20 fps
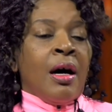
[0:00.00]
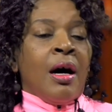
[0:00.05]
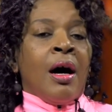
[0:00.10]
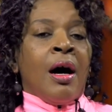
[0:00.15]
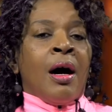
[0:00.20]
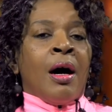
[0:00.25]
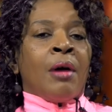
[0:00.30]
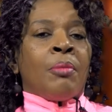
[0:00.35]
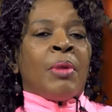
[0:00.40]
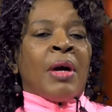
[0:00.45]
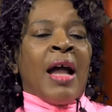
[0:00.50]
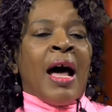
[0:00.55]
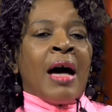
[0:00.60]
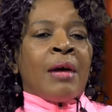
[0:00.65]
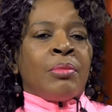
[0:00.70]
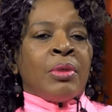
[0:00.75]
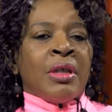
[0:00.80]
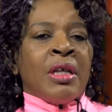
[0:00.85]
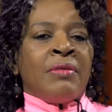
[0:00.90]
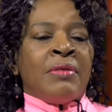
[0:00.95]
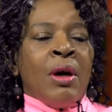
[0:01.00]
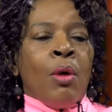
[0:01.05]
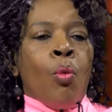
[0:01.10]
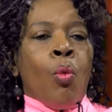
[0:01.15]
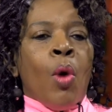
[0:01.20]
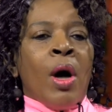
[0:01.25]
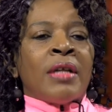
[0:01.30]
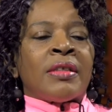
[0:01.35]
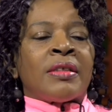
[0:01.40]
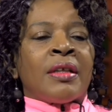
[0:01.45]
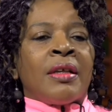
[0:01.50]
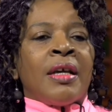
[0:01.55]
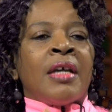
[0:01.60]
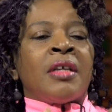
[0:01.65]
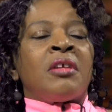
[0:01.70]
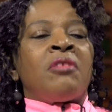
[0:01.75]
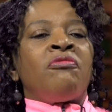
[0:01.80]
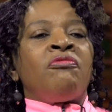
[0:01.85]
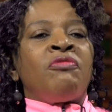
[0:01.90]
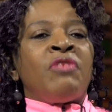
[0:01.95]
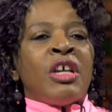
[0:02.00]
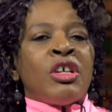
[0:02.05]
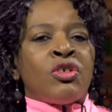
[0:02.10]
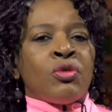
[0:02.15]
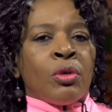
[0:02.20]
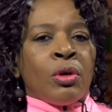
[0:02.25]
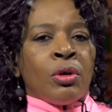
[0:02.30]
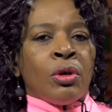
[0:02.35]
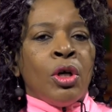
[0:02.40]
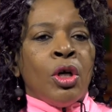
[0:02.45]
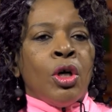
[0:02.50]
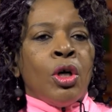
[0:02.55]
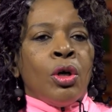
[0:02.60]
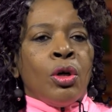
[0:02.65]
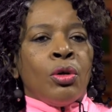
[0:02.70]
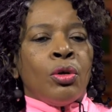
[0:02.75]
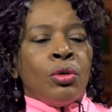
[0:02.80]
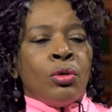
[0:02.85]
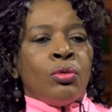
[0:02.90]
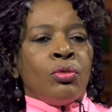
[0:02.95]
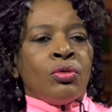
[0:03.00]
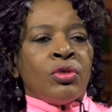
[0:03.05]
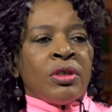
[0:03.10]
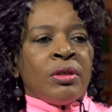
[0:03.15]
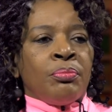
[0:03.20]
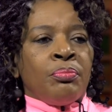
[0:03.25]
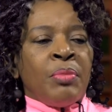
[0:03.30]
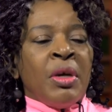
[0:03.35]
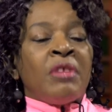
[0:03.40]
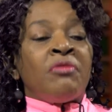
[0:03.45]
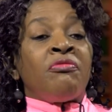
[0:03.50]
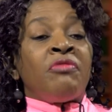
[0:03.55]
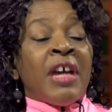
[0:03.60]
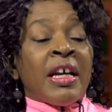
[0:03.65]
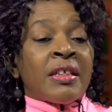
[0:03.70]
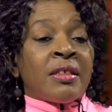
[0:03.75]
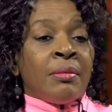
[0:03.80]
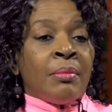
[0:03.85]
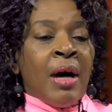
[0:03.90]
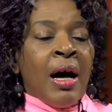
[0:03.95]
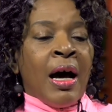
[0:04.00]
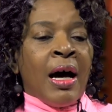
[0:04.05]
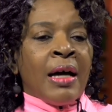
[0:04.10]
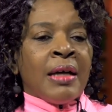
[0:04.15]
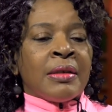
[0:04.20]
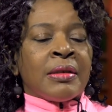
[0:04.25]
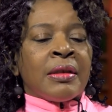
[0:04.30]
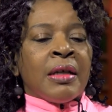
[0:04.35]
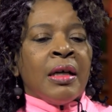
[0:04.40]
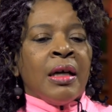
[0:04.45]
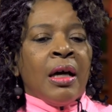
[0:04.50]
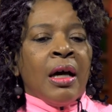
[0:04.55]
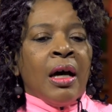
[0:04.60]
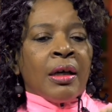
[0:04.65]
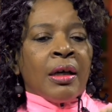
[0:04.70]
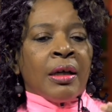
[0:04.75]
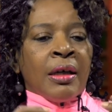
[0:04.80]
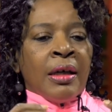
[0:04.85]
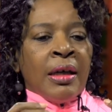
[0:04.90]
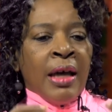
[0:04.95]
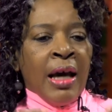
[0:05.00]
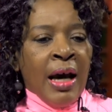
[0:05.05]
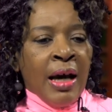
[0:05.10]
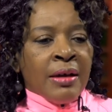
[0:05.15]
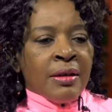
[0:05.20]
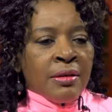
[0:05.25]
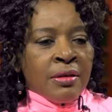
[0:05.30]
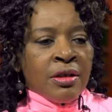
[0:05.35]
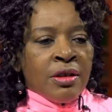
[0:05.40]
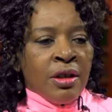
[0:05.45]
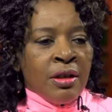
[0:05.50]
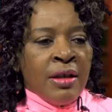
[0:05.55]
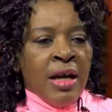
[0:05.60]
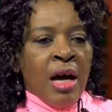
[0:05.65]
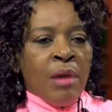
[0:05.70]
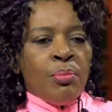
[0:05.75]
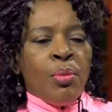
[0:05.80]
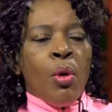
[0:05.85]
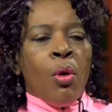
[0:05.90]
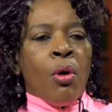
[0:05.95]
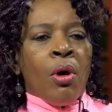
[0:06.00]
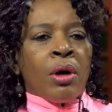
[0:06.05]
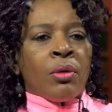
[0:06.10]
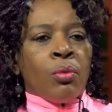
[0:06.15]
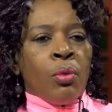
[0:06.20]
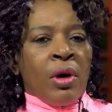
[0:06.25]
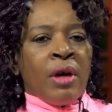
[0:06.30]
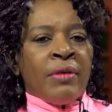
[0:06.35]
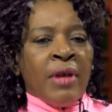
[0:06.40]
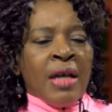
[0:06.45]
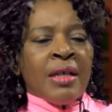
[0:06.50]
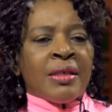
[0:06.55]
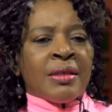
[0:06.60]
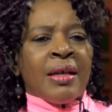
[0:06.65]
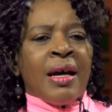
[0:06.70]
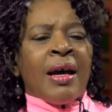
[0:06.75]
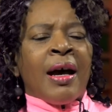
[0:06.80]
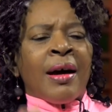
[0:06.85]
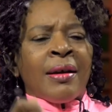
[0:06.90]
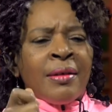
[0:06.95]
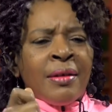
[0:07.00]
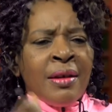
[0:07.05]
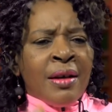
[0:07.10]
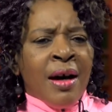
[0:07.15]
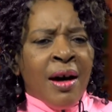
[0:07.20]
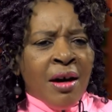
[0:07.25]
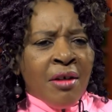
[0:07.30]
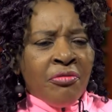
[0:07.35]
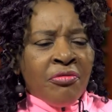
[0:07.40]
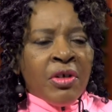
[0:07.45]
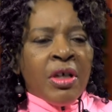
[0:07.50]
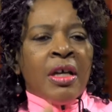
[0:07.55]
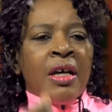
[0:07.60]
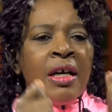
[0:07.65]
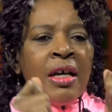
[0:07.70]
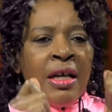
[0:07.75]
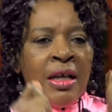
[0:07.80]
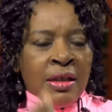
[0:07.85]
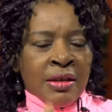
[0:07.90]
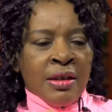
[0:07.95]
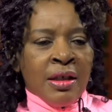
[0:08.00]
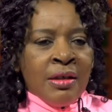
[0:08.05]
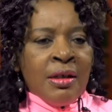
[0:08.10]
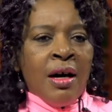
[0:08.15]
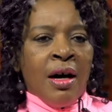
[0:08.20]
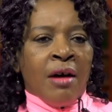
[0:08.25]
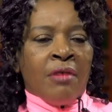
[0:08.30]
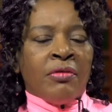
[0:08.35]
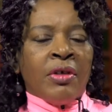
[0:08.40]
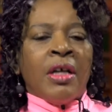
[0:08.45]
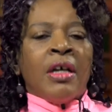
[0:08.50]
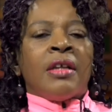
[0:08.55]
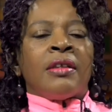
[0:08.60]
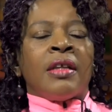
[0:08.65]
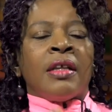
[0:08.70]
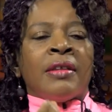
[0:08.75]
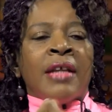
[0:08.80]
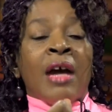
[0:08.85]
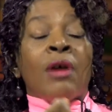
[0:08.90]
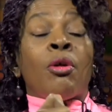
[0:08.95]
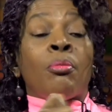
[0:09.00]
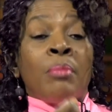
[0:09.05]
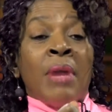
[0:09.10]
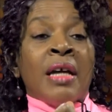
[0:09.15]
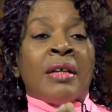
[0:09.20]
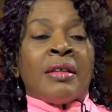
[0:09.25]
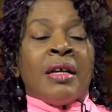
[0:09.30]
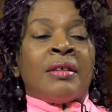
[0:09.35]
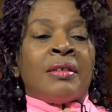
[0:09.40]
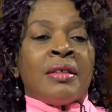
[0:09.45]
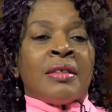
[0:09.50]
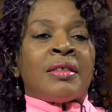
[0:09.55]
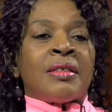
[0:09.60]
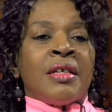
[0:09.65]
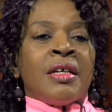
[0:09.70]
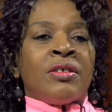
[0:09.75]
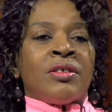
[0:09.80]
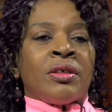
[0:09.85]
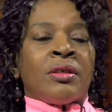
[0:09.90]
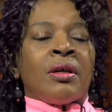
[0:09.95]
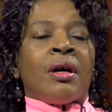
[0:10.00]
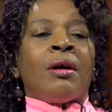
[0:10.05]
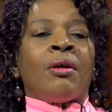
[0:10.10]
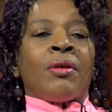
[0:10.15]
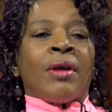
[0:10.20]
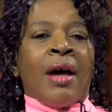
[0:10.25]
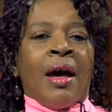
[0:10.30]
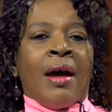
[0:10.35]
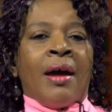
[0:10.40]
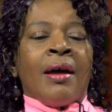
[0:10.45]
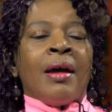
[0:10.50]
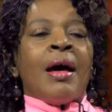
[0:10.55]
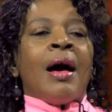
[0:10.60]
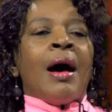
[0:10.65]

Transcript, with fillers: Uh, but I believe that once an individual who's been victimized get to that point where they say enough is enough, then they will make that decision, okay,